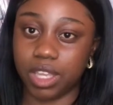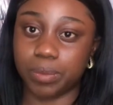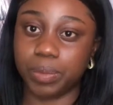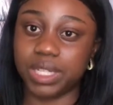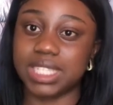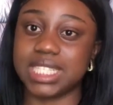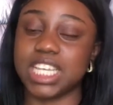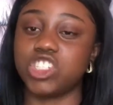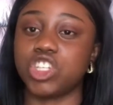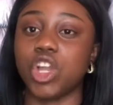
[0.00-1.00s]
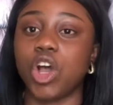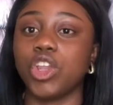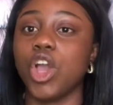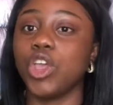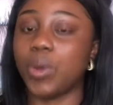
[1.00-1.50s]
putting the attention
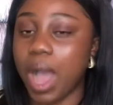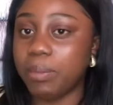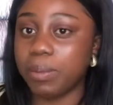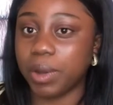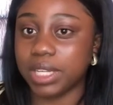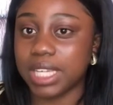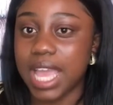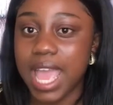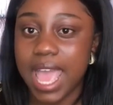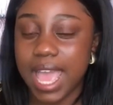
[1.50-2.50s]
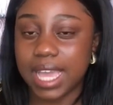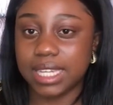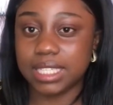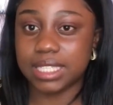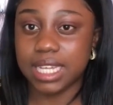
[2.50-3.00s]
on your upper body,
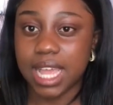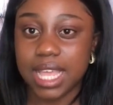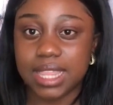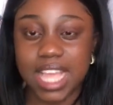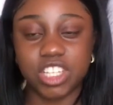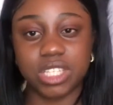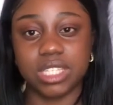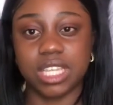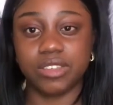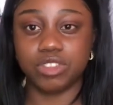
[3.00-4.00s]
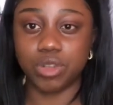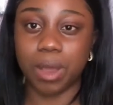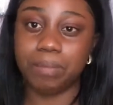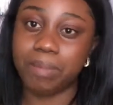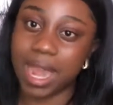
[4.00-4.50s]
and that just gives you
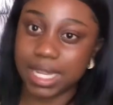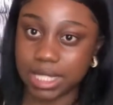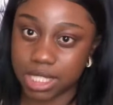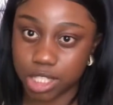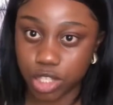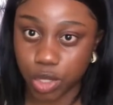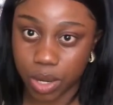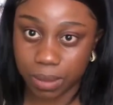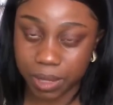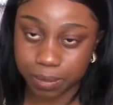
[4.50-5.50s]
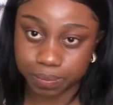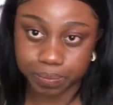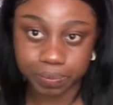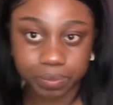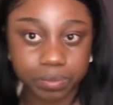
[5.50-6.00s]
a balance, you know what I mean?
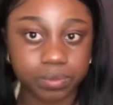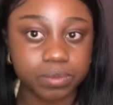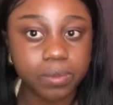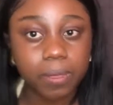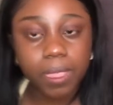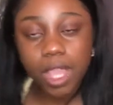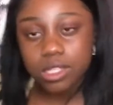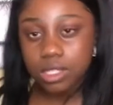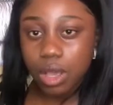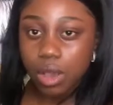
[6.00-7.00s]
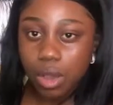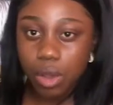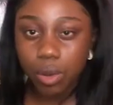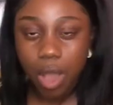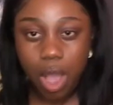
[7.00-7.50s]

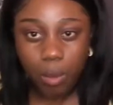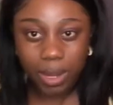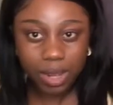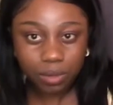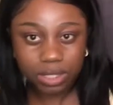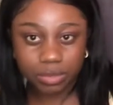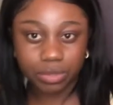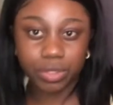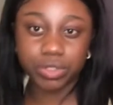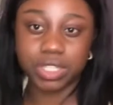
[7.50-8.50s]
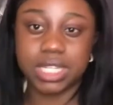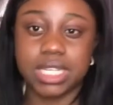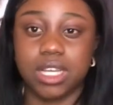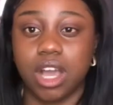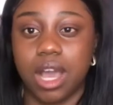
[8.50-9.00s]
So what I would
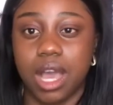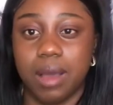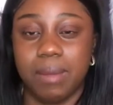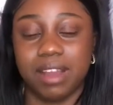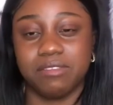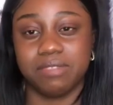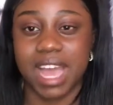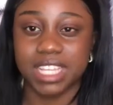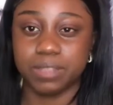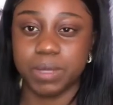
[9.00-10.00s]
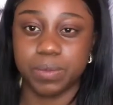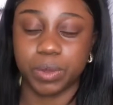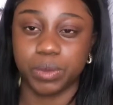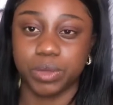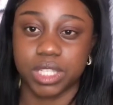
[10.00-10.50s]
usually advise
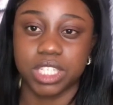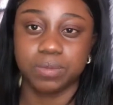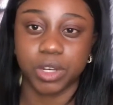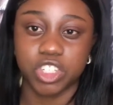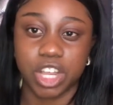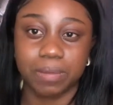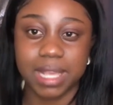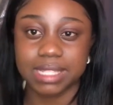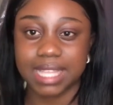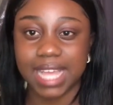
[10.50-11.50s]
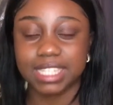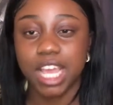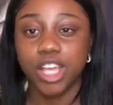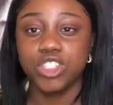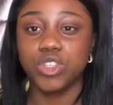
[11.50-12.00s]
people with this body shape is that
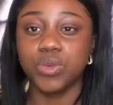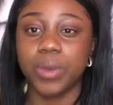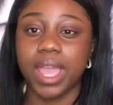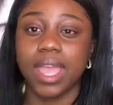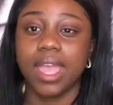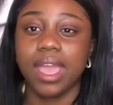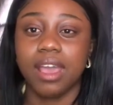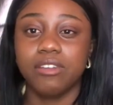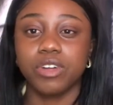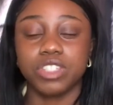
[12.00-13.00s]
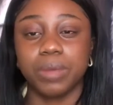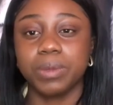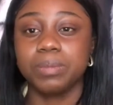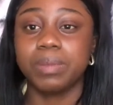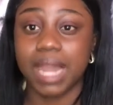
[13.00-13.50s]
to wear, for
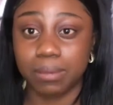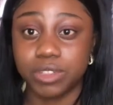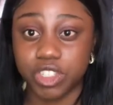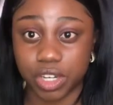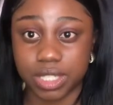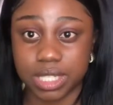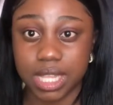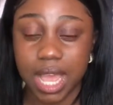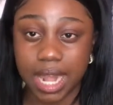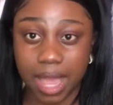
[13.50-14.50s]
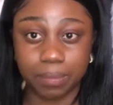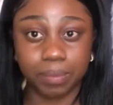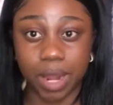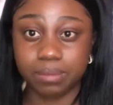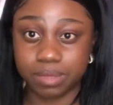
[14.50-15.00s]
example, plump shirts, like
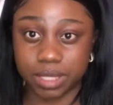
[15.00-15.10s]
plump